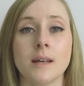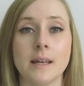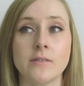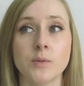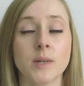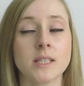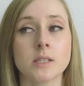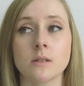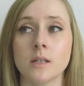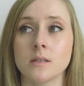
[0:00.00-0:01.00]
Everybody's
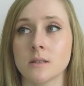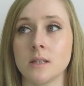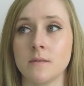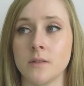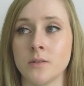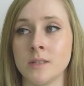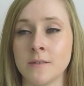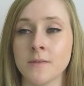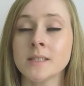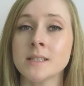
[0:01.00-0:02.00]
trying to give you
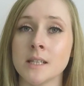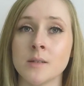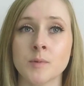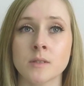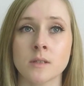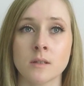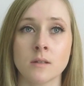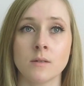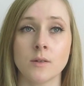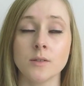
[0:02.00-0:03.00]
different tips
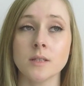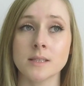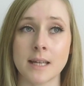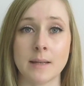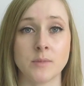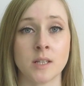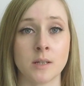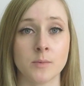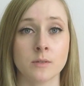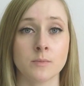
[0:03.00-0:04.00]
or the same
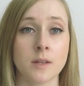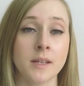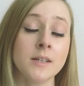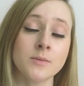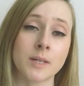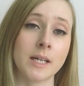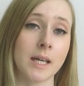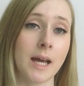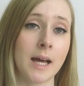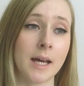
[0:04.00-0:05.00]
tips, but their
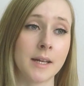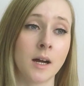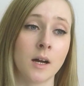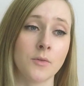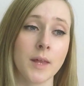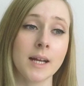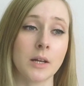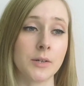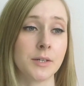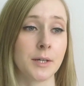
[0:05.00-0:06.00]
way and how they
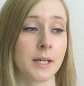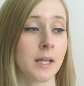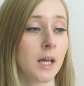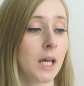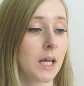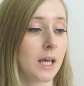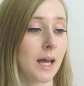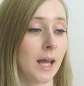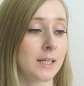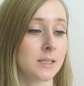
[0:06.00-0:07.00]
learned it.
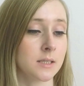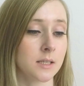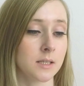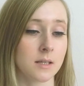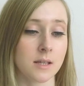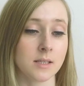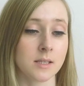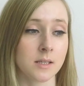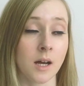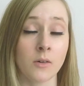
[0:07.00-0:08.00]
And this
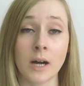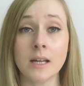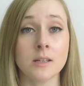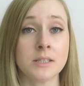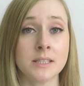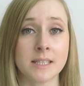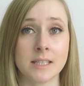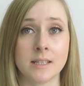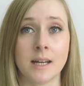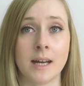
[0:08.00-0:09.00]
is how I learned
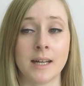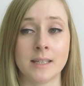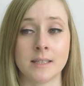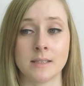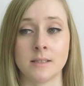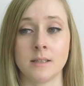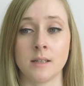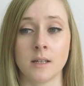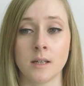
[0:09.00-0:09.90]
it, and